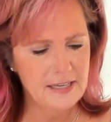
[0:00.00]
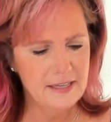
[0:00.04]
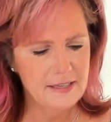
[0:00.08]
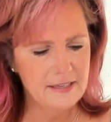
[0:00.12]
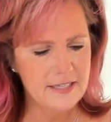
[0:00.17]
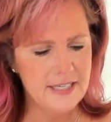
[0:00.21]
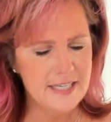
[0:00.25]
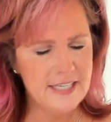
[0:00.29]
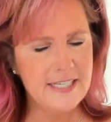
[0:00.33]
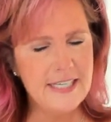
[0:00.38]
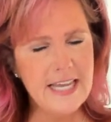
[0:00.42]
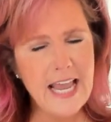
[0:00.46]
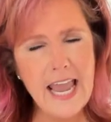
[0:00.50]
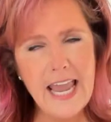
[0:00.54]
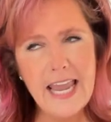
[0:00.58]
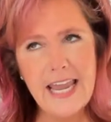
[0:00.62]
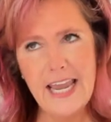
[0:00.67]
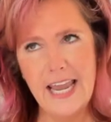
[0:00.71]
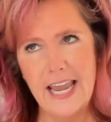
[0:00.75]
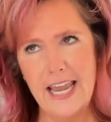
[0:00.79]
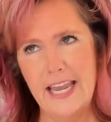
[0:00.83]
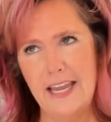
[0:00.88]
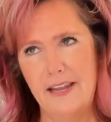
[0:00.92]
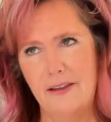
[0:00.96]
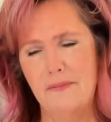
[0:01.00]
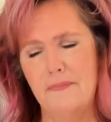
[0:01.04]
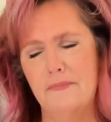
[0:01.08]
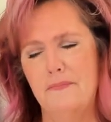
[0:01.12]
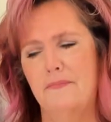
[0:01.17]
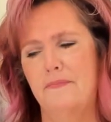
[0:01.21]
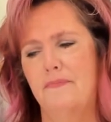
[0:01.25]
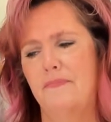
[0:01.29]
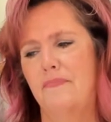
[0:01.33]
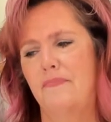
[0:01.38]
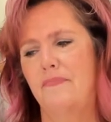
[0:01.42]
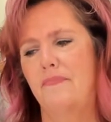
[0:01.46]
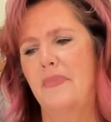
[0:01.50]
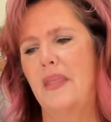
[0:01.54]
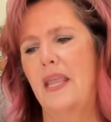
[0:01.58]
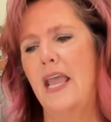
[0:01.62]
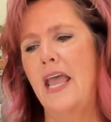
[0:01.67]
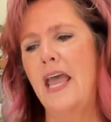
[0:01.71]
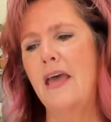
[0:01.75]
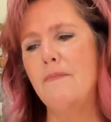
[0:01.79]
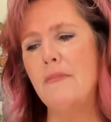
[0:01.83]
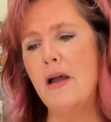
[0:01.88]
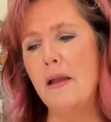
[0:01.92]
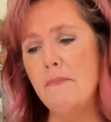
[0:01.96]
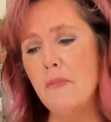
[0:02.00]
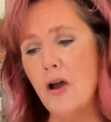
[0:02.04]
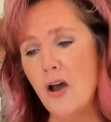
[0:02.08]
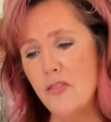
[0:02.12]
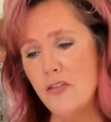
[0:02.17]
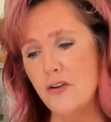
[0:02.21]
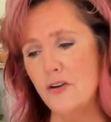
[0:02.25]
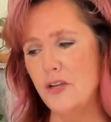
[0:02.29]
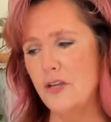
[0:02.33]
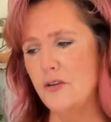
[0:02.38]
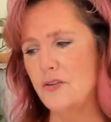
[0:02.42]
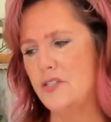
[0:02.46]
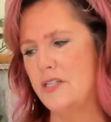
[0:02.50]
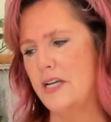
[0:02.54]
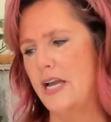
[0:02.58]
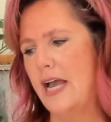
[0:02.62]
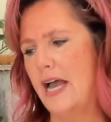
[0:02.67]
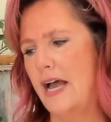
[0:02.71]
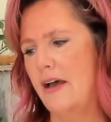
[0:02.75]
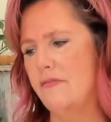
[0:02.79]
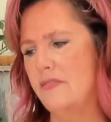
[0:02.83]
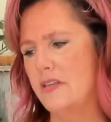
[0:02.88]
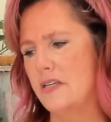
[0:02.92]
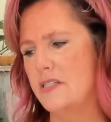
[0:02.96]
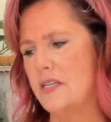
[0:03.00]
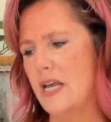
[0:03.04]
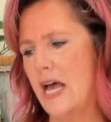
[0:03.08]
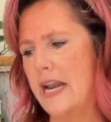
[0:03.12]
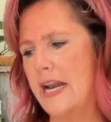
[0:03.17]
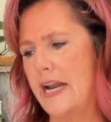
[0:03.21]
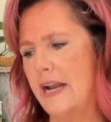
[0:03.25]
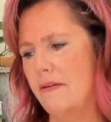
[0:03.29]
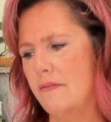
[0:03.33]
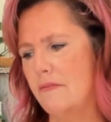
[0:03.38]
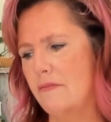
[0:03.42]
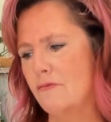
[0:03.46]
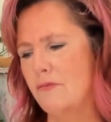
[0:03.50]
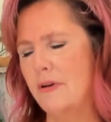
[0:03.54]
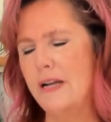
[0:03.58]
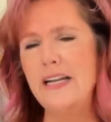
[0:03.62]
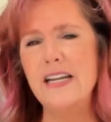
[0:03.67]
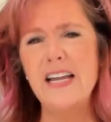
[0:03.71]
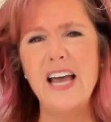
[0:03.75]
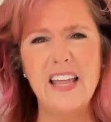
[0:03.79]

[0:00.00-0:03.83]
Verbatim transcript: saying and my mother used to have this on a written